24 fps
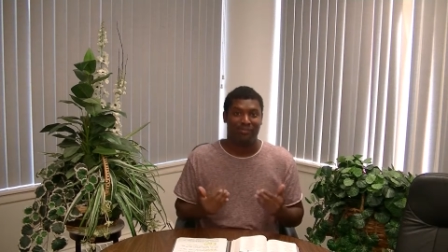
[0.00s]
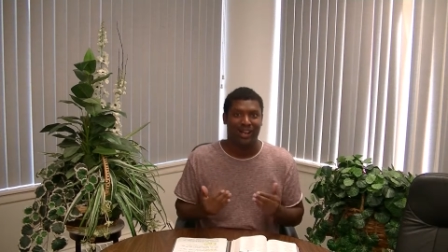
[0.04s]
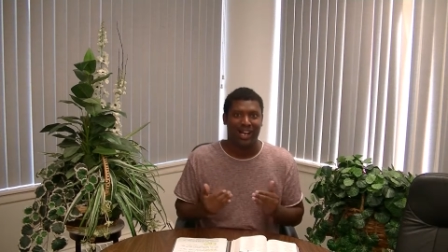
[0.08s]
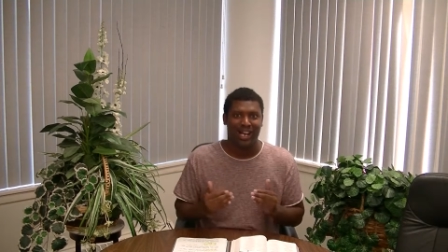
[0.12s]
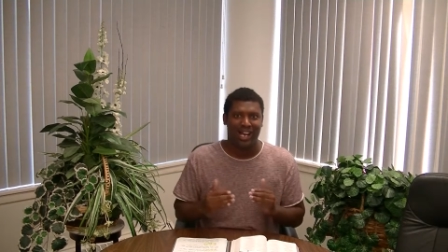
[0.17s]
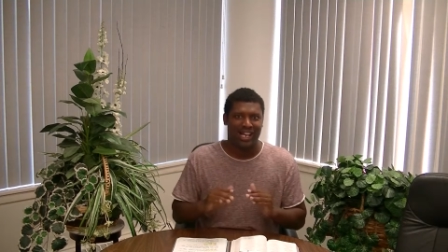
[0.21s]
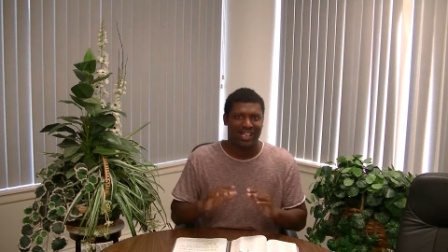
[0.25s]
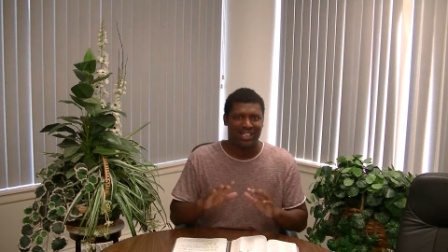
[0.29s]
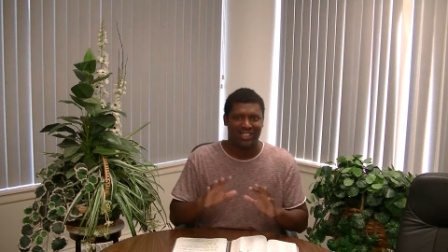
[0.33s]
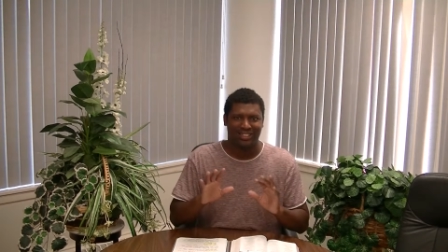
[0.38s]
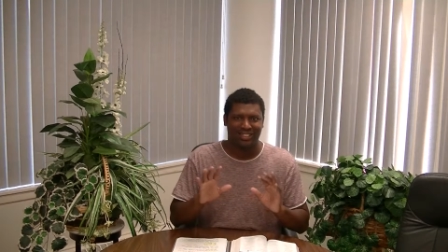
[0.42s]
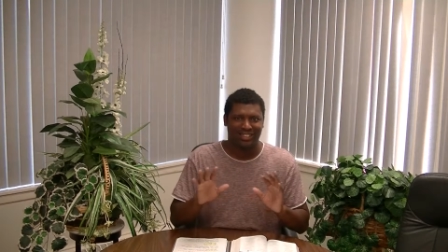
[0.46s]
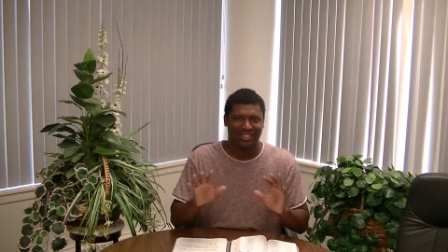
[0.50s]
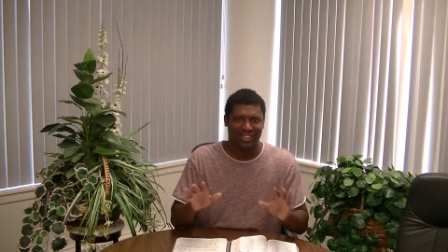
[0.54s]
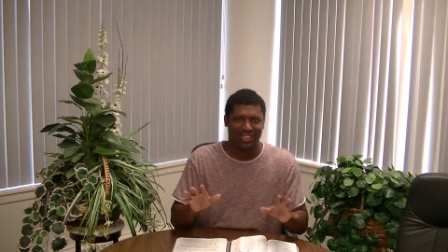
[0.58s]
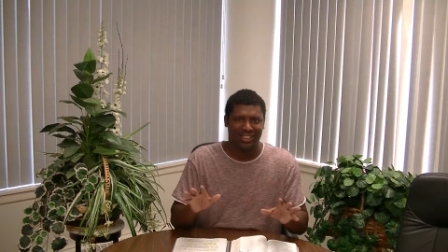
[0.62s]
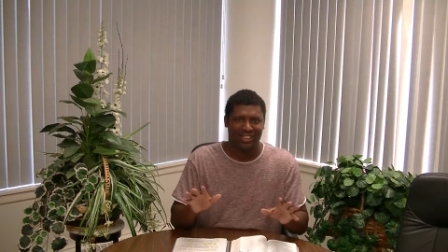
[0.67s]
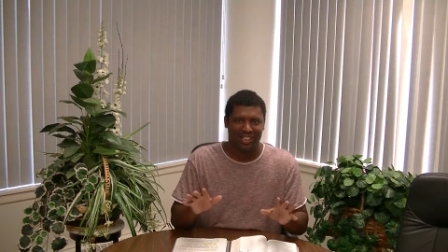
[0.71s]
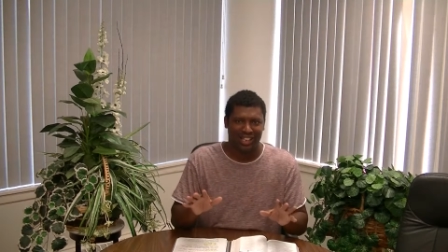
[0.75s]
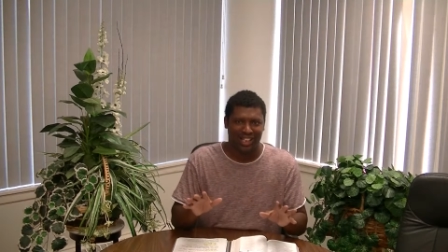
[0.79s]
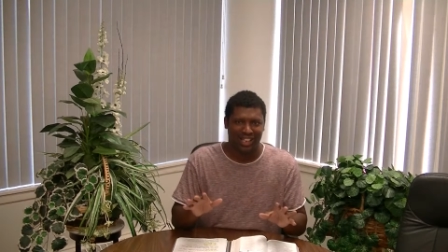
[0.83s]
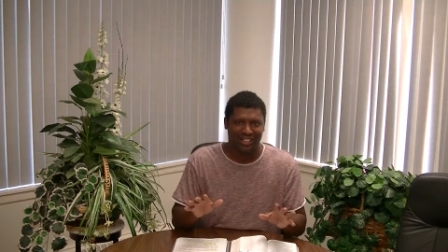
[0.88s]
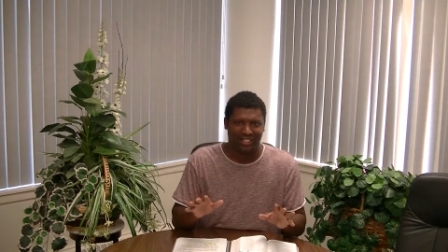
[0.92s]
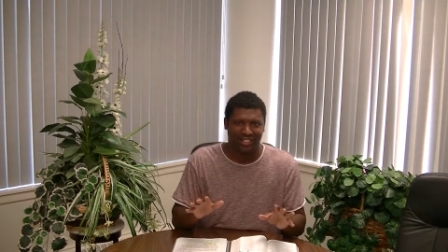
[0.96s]
I didn't say
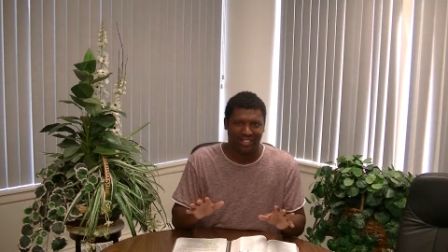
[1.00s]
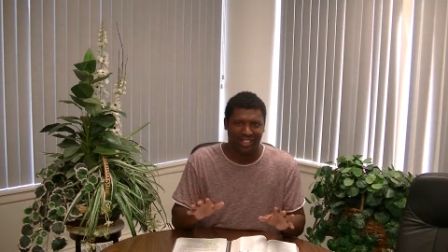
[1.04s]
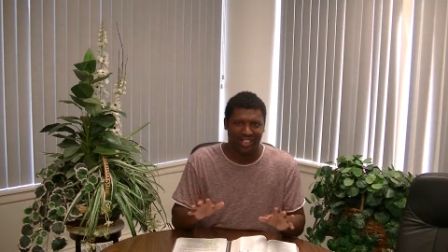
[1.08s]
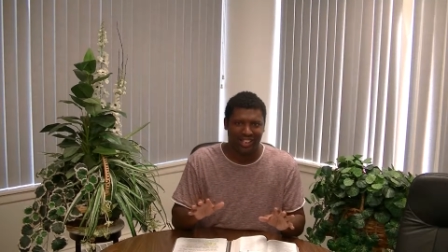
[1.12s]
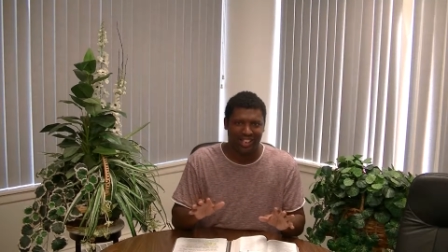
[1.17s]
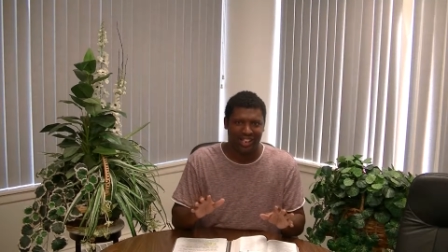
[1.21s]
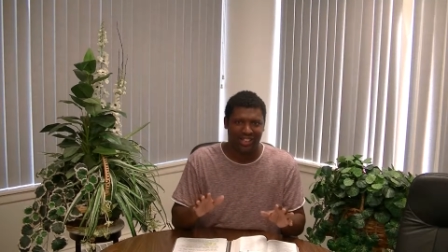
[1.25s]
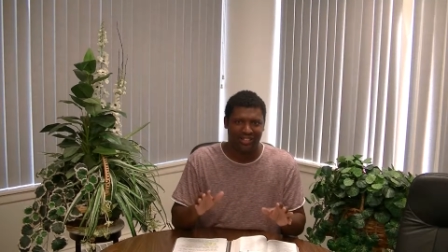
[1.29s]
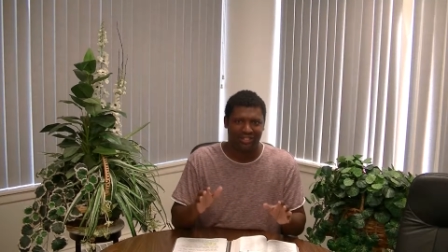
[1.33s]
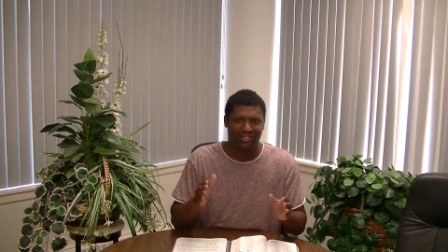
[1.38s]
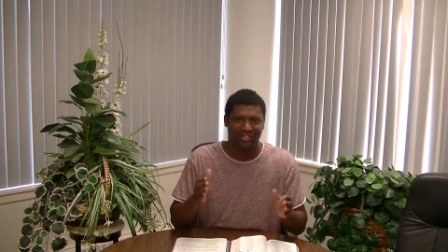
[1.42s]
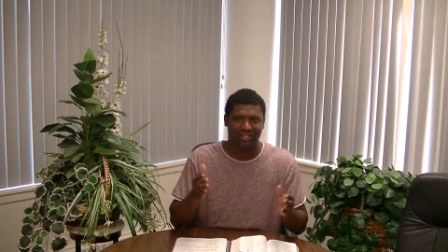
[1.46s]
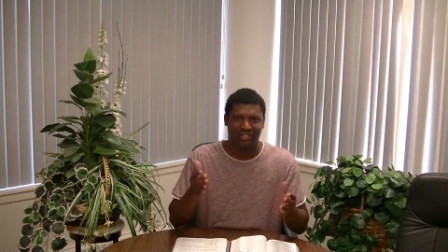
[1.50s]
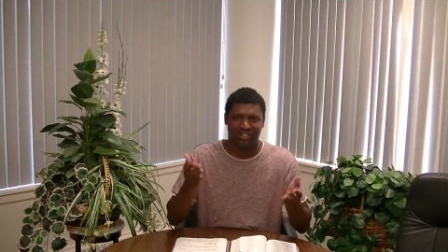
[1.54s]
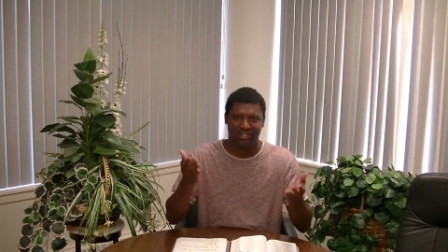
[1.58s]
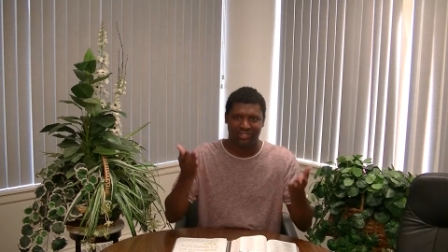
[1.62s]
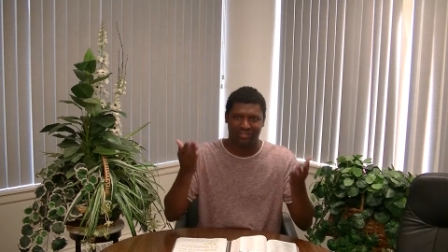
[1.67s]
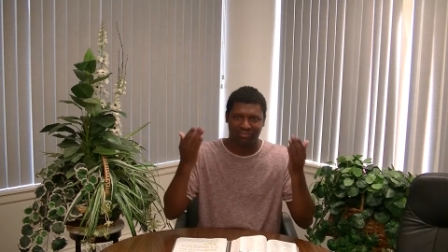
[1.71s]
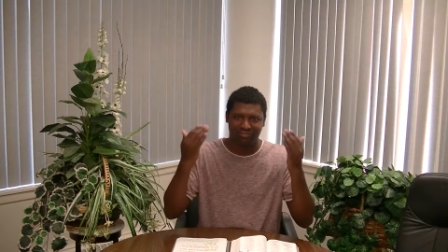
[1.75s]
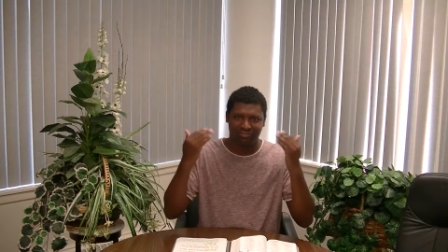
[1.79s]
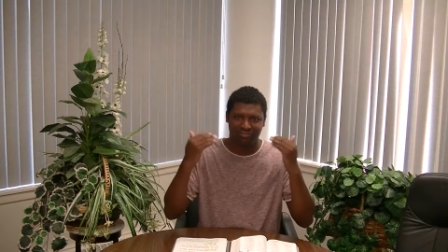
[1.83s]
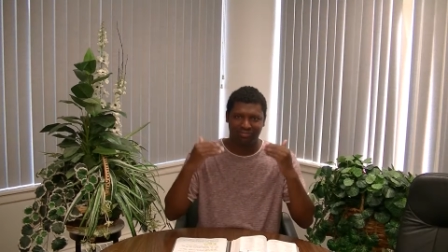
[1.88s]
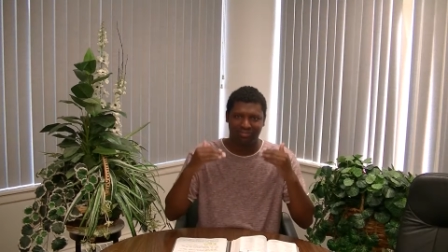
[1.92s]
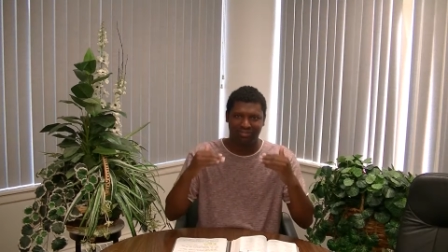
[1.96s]
it out loud. I was just
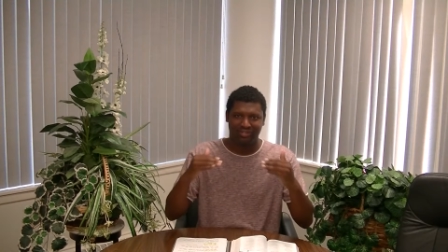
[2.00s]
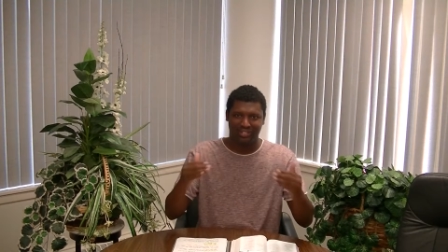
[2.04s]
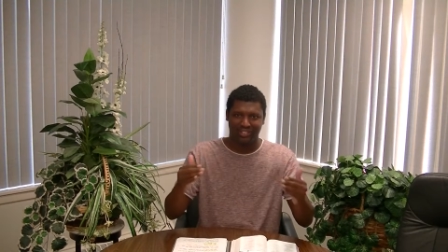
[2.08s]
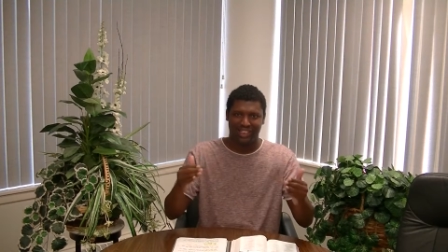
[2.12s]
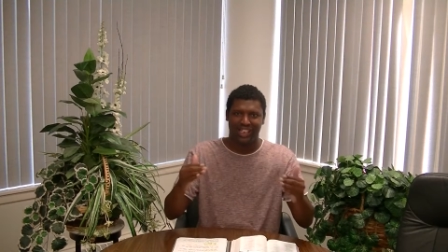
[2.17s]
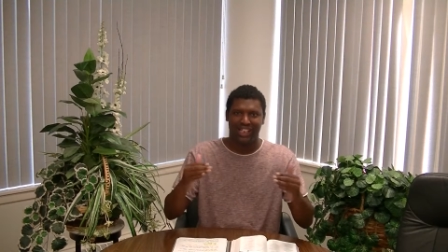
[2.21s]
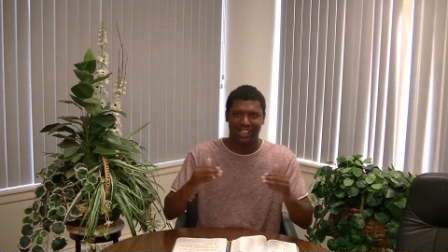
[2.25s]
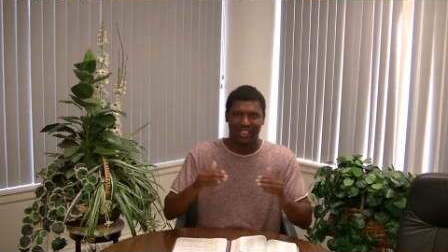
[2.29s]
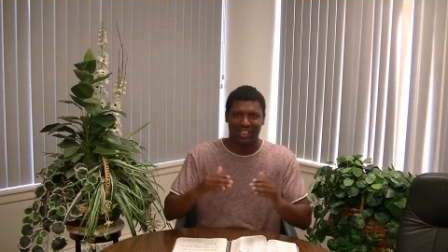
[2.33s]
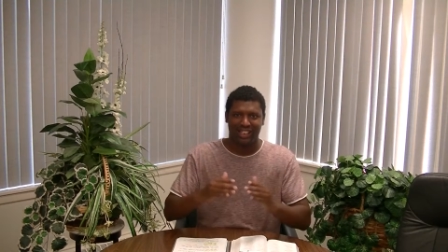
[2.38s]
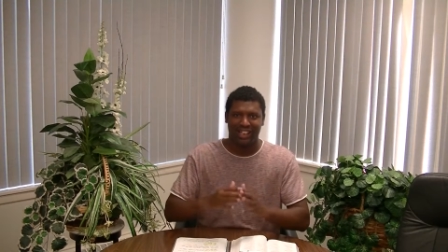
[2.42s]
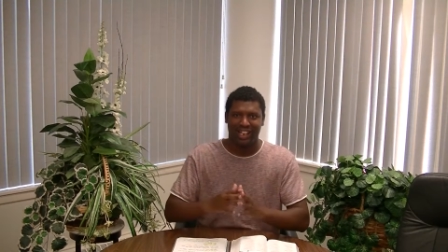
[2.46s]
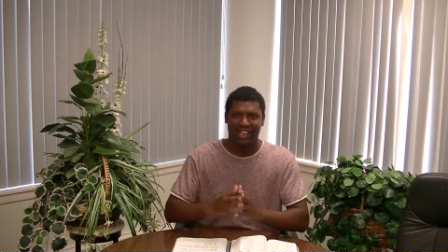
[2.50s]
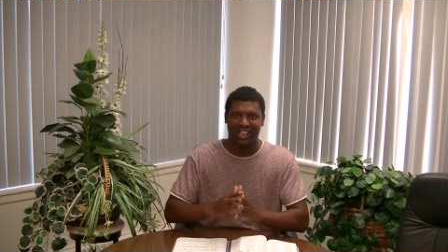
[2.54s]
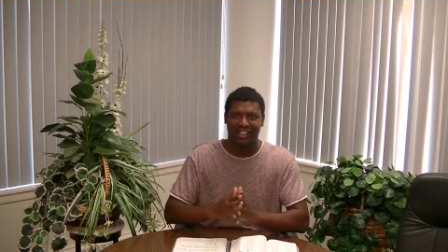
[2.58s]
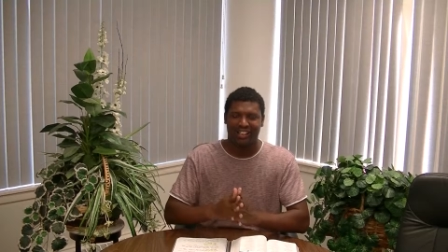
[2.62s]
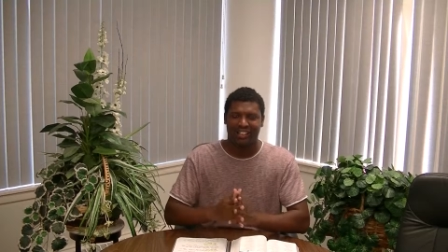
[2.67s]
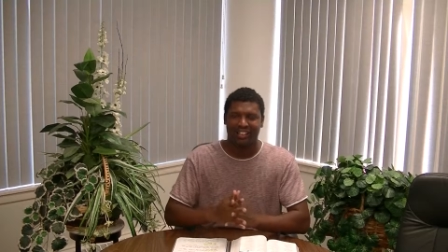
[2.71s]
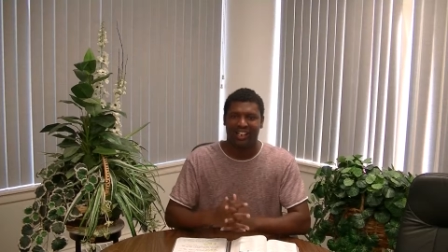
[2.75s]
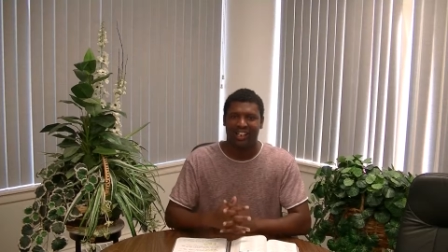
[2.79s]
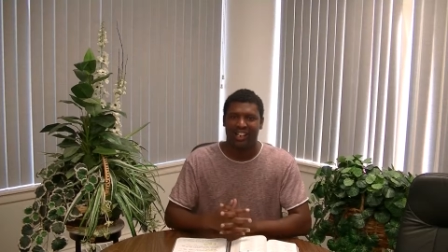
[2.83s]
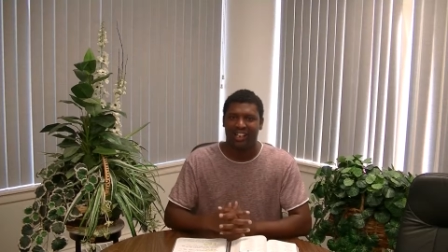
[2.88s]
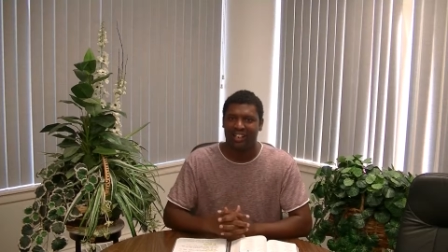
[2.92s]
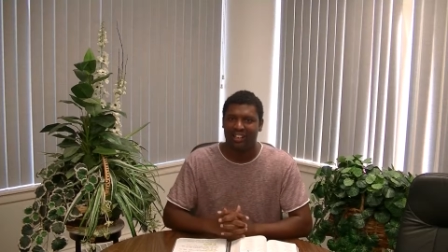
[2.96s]
thinking out
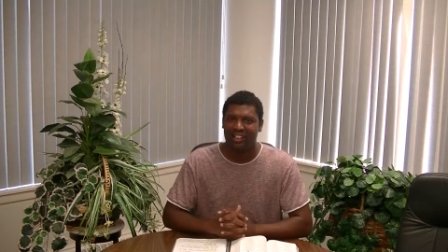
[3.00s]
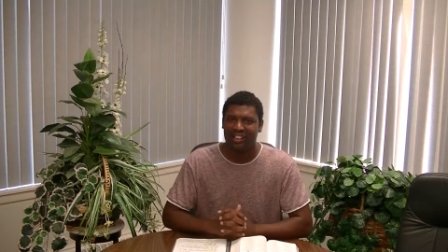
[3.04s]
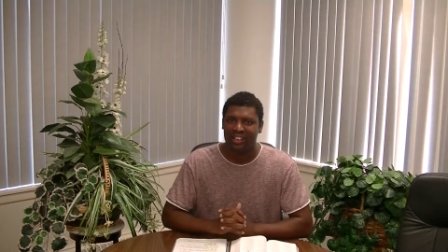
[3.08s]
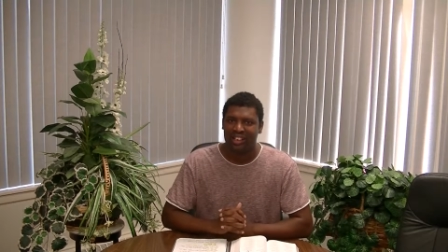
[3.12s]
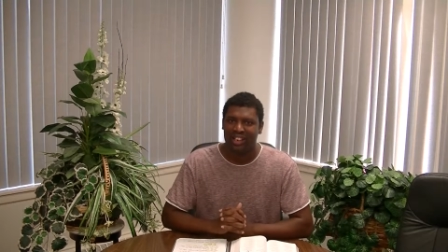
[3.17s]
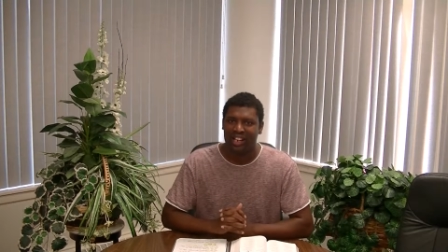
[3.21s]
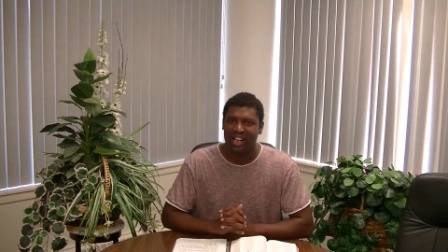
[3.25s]
loud.